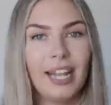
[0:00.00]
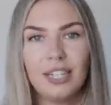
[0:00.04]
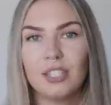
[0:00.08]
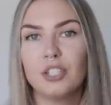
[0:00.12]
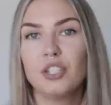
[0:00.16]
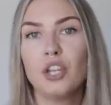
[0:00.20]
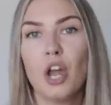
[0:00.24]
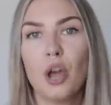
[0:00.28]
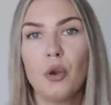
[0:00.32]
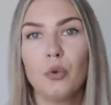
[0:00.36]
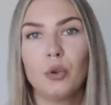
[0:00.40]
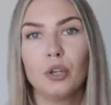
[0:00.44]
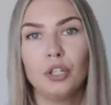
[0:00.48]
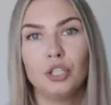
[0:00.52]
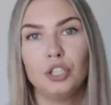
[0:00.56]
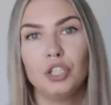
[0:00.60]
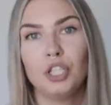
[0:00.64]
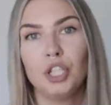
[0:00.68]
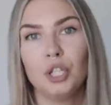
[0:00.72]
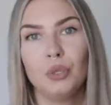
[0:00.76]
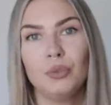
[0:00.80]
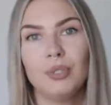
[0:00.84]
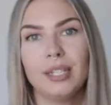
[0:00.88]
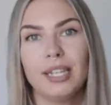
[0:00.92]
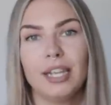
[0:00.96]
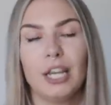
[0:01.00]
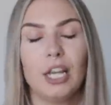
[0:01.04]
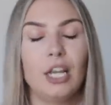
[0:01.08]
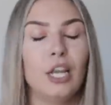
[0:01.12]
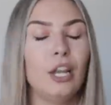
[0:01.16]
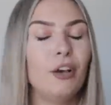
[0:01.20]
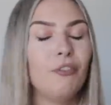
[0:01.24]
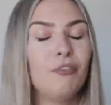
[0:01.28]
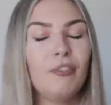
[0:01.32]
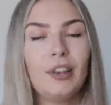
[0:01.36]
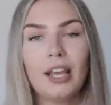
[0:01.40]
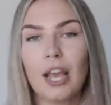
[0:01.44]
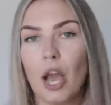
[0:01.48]
It's no good choosing a
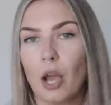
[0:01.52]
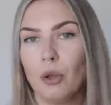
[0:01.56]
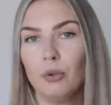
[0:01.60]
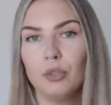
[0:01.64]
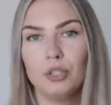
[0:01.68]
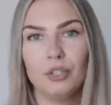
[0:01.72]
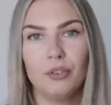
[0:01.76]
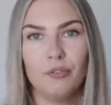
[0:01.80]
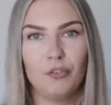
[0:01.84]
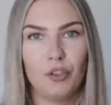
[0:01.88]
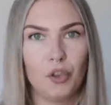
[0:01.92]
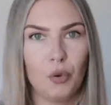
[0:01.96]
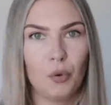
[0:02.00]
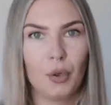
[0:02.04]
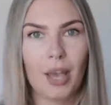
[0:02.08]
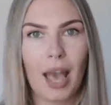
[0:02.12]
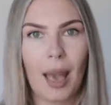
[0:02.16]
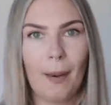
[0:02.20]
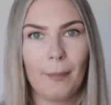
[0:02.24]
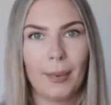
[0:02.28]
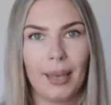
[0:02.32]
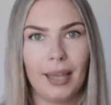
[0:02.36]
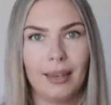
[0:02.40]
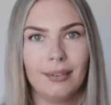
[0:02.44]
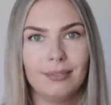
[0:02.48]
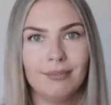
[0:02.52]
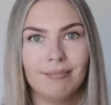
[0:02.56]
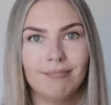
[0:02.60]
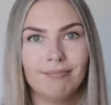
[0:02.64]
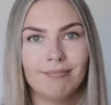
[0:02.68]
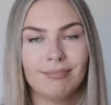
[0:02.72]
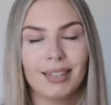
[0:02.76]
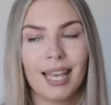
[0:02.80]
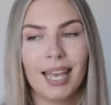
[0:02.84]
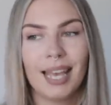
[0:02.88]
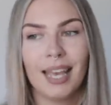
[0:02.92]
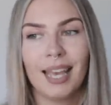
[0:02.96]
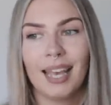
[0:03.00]
lovely ocean view cabin,
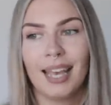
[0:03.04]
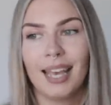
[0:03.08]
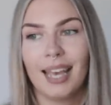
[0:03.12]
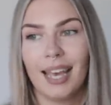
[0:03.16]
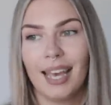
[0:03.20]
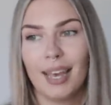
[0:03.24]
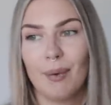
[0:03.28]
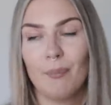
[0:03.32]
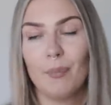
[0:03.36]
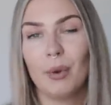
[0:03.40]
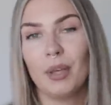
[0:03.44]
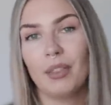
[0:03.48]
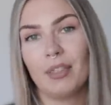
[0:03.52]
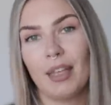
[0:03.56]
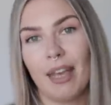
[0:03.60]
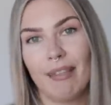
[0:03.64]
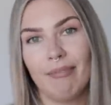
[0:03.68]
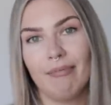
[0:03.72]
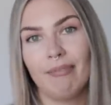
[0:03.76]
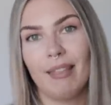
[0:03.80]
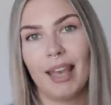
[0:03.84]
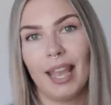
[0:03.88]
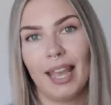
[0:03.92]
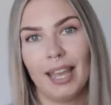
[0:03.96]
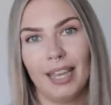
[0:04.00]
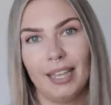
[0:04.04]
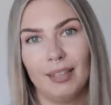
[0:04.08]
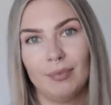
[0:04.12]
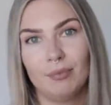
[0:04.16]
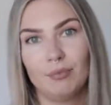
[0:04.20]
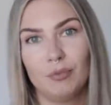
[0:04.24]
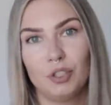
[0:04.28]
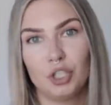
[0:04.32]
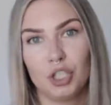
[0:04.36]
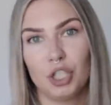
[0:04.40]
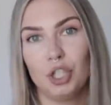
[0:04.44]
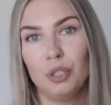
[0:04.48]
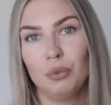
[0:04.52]
but then they
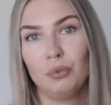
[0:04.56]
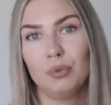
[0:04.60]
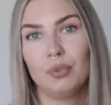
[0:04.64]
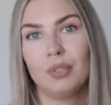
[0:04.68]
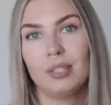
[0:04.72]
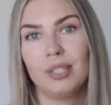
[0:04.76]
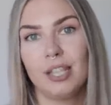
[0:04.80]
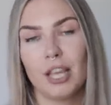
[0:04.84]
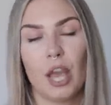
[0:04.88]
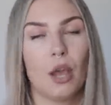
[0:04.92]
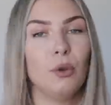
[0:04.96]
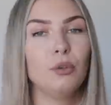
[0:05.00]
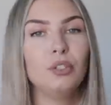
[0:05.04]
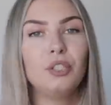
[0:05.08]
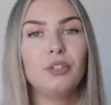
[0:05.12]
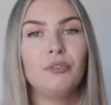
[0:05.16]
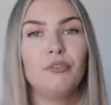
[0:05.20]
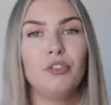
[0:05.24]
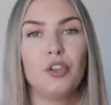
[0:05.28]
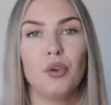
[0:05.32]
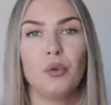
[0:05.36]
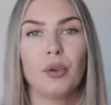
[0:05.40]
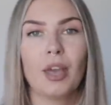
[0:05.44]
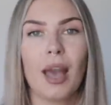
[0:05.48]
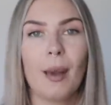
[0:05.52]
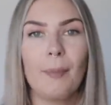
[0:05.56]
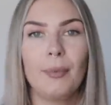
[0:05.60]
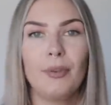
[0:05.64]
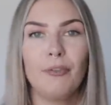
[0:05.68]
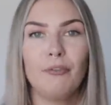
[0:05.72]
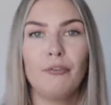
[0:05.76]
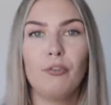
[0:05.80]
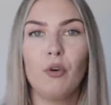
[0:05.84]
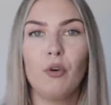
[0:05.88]
choose the ocean view cabin